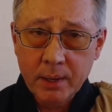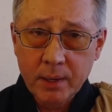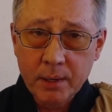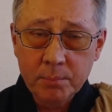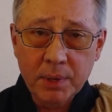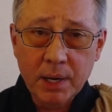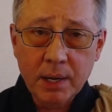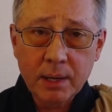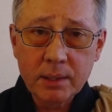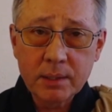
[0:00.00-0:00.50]

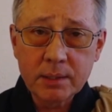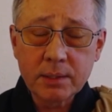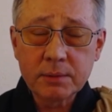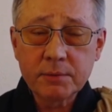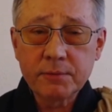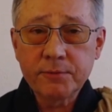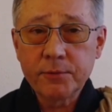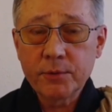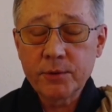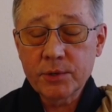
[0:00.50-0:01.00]
Ma's
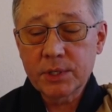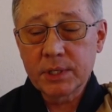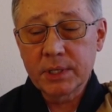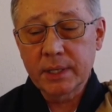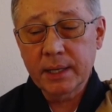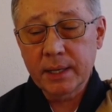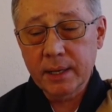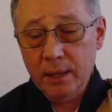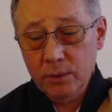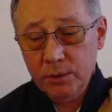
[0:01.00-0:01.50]
first
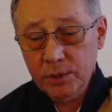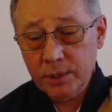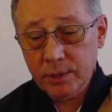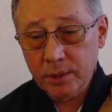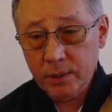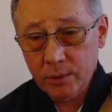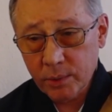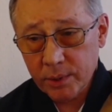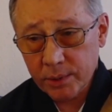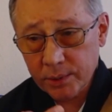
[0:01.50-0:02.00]
encounter
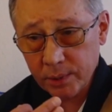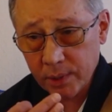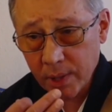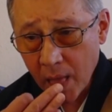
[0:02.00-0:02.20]
with